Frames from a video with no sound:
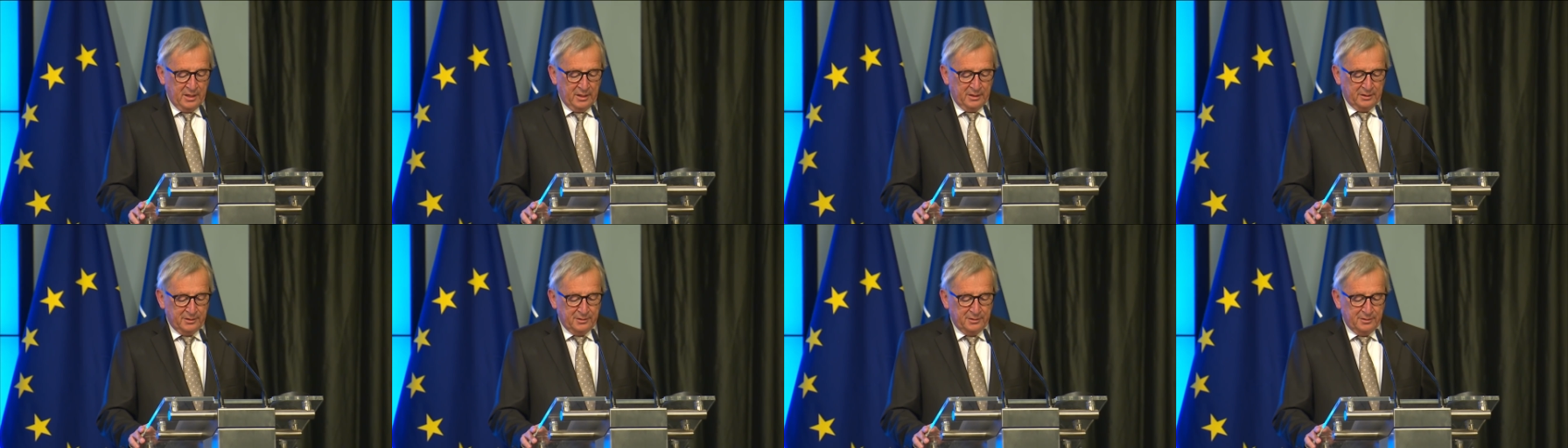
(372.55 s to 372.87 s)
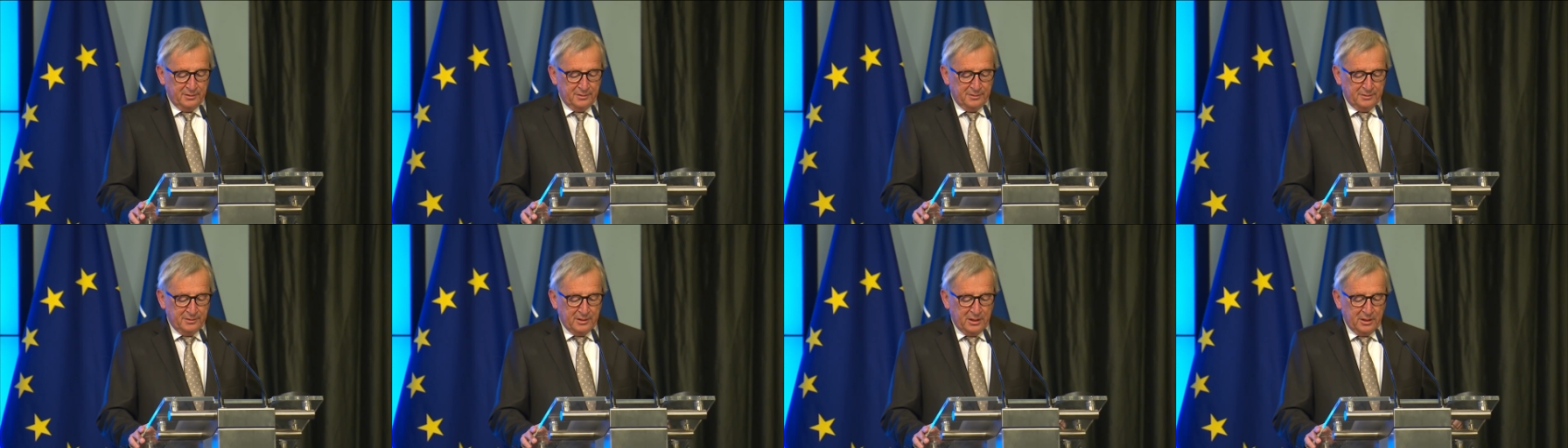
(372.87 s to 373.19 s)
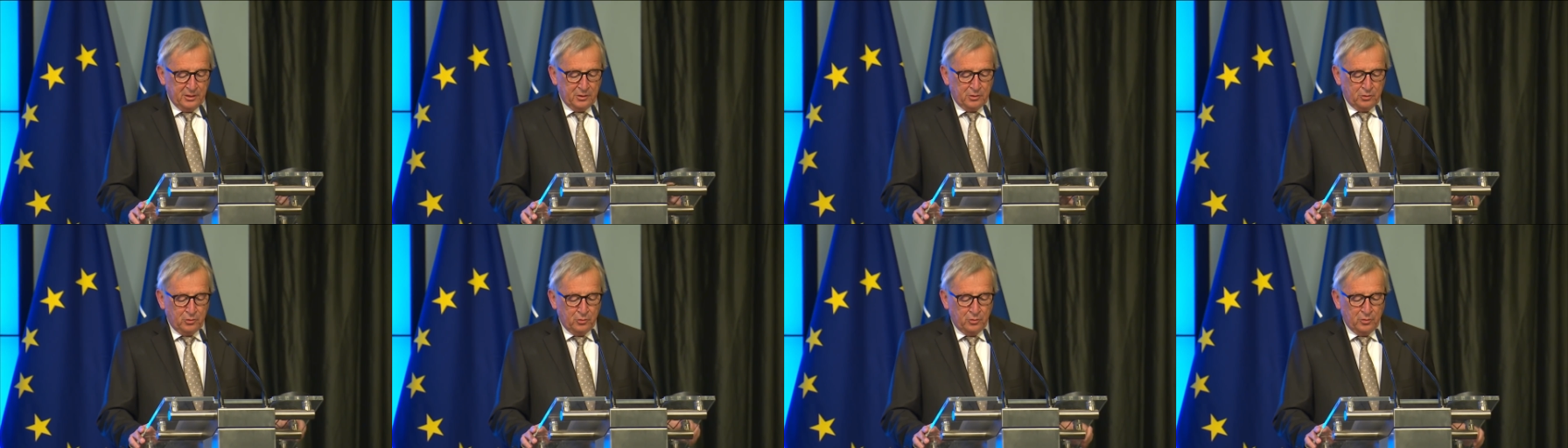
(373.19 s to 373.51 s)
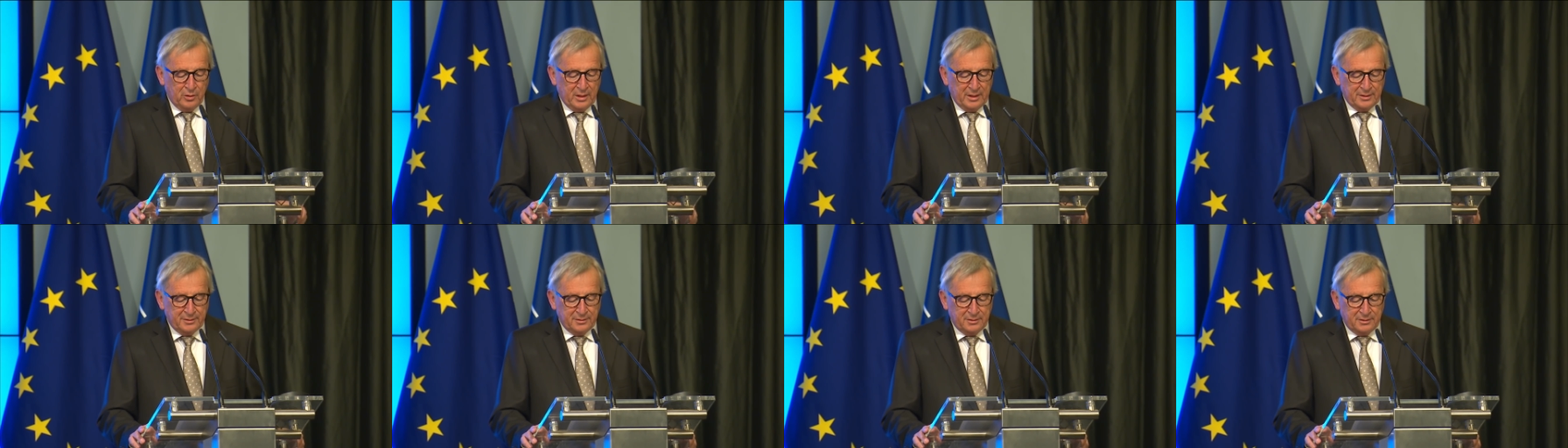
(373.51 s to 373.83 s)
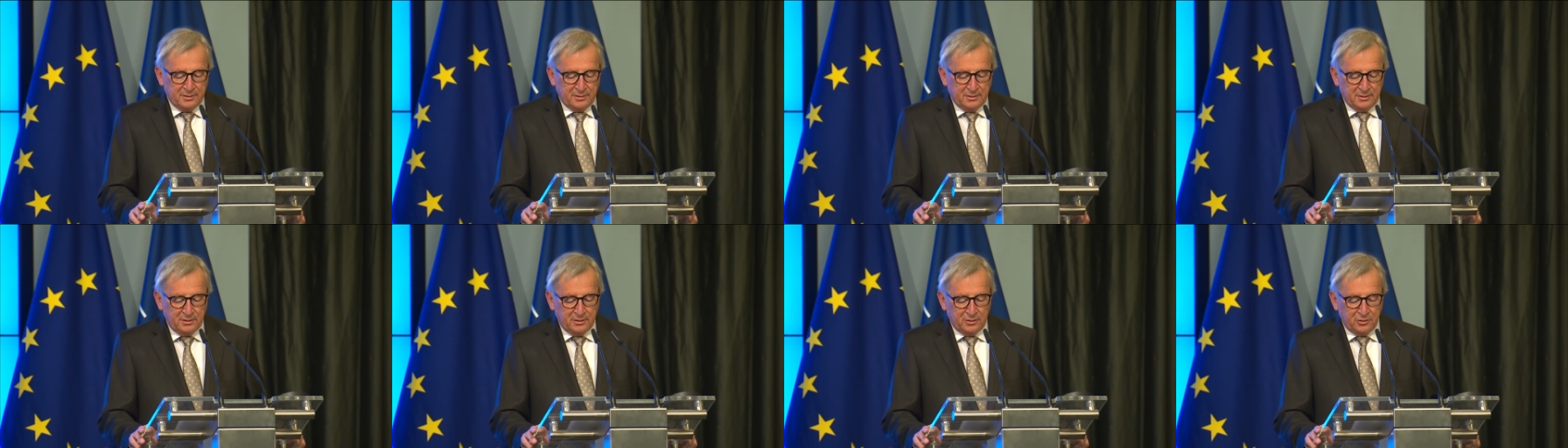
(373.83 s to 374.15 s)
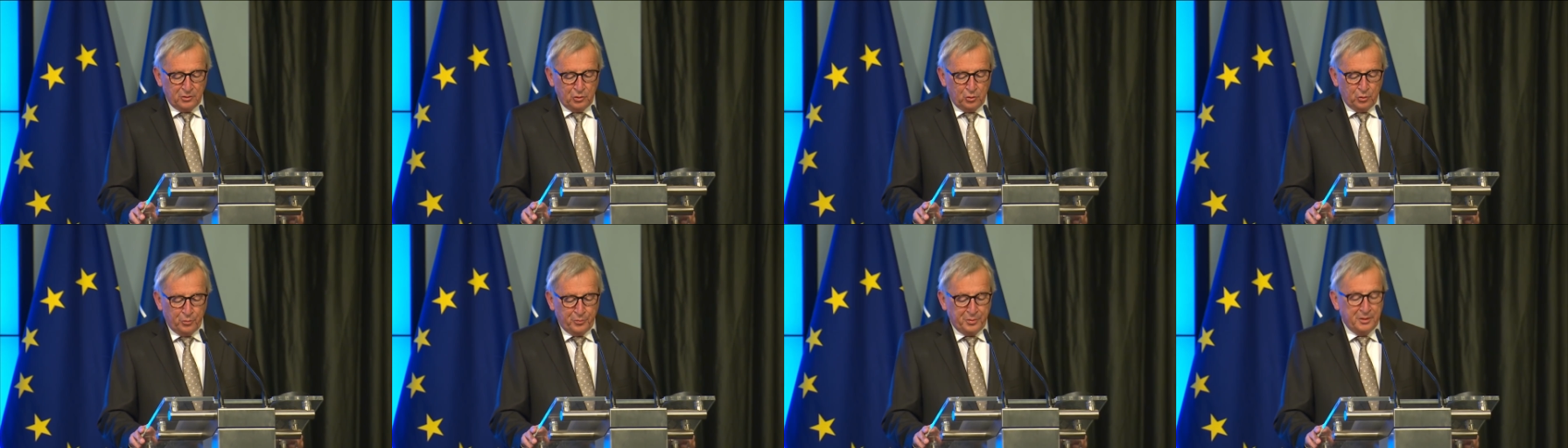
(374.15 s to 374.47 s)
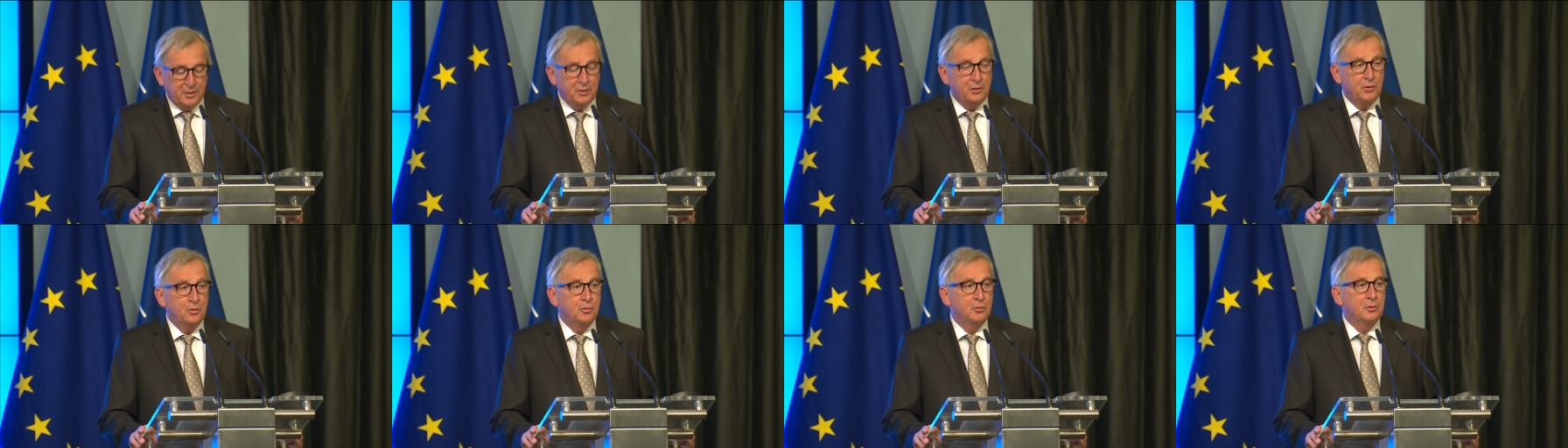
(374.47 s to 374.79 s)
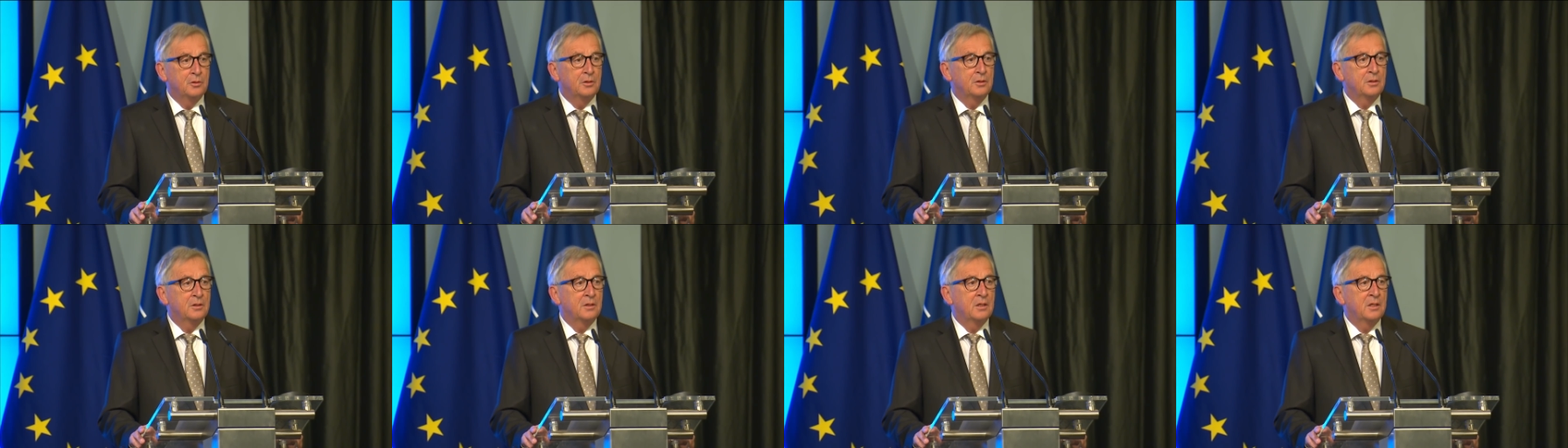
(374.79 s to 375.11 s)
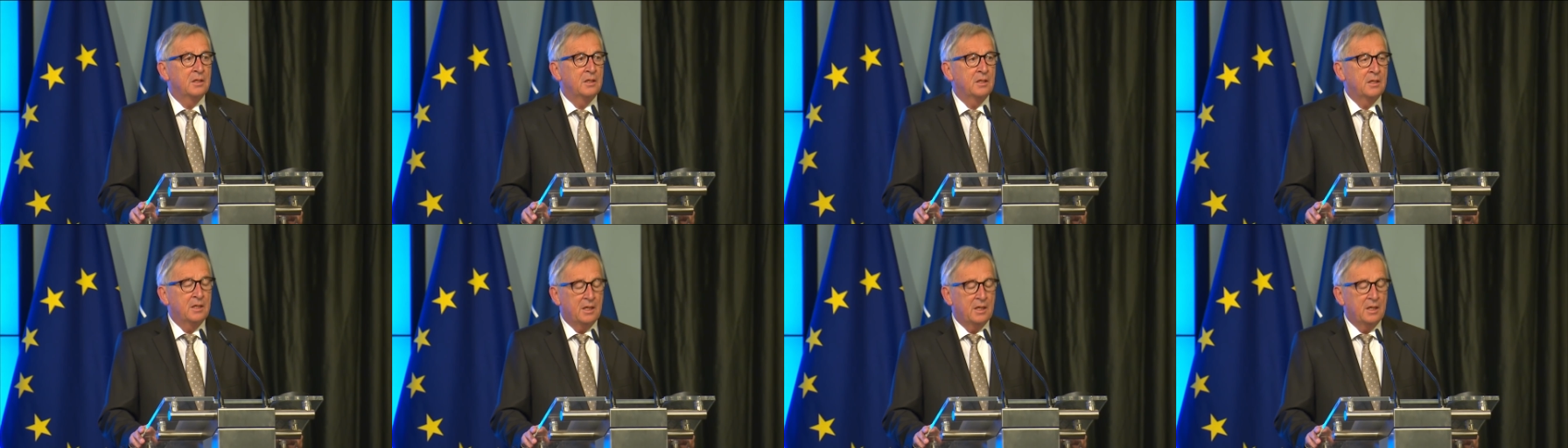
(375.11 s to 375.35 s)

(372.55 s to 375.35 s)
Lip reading: NATO and the European Union